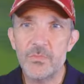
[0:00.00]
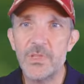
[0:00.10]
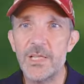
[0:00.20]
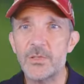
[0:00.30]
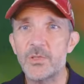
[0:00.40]

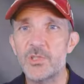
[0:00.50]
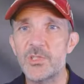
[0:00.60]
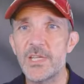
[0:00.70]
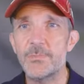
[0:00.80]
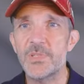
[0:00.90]
little
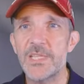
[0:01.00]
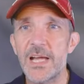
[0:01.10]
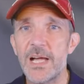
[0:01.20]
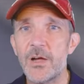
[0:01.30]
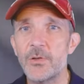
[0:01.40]
dips
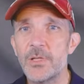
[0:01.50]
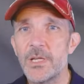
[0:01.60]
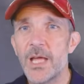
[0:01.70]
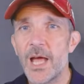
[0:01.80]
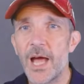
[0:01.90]
down,
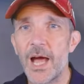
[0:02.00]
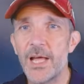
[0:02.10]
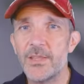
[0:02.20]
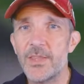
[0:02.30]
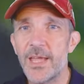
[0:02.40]

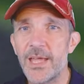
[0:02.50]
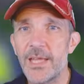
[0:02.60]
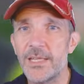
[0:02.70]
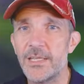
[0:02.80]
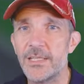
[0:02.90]
and
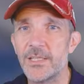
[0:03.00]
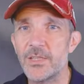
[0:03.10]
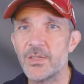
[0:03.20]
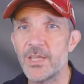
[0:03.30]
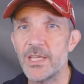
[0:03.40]
then
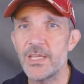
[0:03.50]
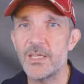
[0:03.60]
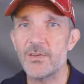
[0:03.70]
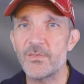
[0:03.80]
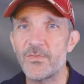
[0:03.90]

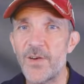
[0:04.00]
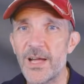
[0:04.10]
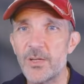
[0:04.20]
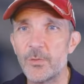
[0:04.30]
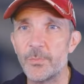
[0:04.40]
the
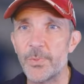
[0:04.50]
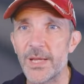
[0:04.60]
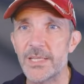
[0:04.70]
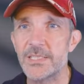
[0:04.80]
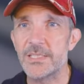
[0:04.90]
final
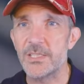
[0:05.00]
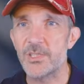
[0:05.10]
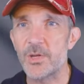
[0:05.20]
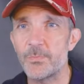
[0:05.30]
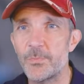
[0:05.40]
bit,
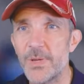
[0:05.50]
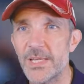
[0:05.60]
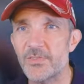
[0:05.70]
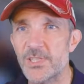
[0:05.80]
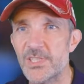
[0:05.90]
there's a
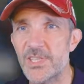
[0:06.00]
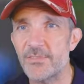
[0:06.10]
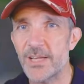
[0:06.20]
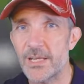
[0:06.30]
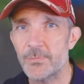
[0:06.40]
bit of a
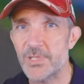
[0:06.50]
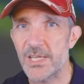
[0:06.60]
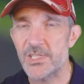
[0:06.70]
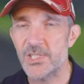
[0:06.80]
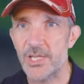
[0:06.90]

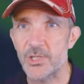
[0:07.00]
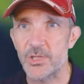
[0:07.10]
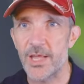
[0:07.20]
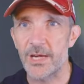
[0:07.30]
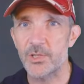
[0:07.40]
7-8%
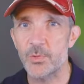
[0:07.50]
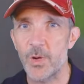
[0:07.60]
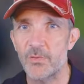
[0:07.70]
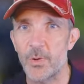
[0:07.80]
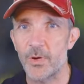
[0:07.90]
section there at
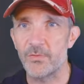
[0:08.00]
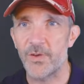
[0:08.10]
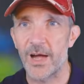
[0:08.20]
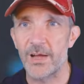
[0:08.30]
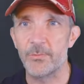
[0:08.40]

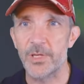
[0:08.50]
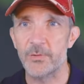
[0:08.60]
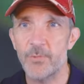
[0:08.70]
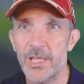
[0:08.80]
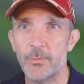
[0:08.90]
12.5 where
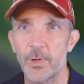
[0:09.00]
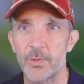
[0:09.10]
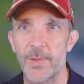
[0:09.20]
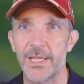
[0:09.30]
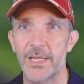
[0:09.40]
you really want
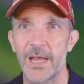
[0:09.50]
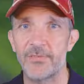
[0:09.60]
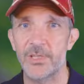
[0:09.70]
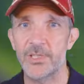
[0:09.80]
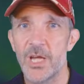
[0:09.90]
to make an
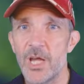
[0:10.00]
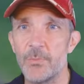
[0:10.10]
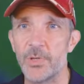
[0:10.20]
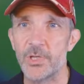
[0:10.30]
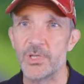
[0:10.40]
effort,
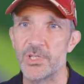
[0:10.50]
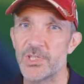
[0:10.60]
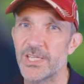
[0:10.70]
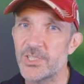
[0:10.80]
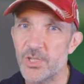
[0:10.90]
because
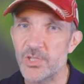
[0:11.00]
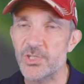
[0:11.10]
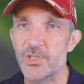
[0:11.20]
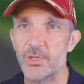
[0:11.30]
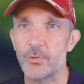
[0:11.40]

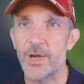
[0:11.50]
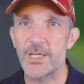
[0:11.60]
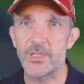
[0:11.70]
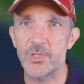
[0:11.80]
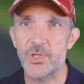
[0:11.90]
the
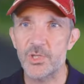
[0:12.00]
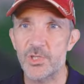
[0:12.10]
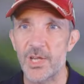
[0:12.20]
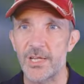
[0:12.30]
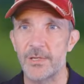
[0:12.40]
gradient
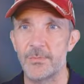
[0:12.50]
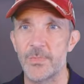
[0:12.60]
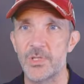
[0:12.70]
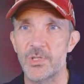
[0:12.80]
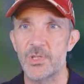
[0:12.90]
does
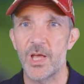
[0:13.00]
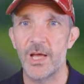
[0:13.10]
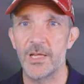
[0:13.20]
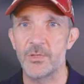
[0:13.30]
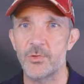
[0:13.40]

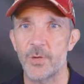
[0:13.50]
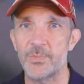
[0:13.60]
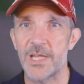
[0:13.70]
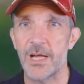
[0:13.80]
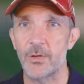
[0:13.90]

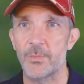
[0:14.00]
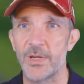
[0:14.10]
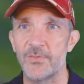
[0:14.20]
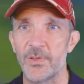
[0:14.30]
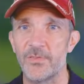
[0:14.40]
drop down a
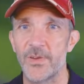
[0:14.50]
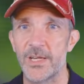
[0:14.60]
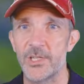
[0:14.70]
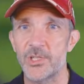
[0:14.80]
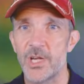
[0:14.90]
bit for the
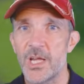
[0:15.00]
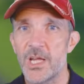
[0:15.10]
finish.